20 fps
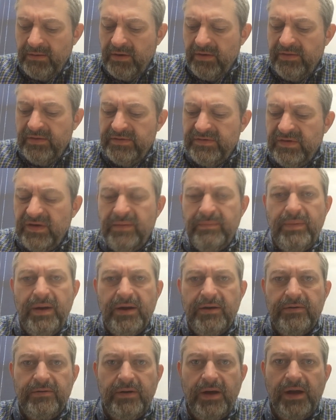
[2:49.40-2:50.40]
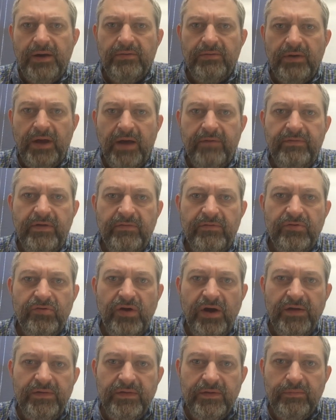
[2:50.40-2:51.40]
know that it's any better. I've never
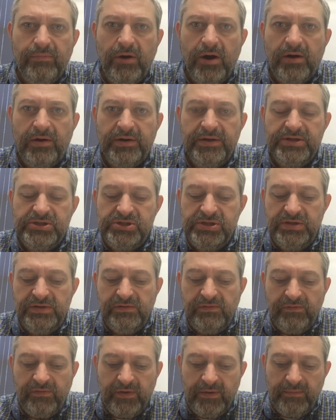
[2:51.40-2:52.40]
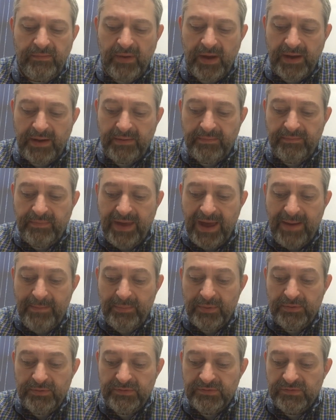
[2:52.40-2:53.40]
tried the broccoli and cheese from like
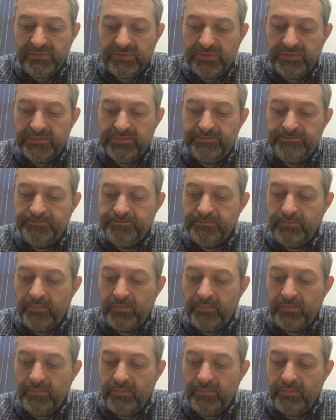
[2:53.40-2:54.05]
Campbell's or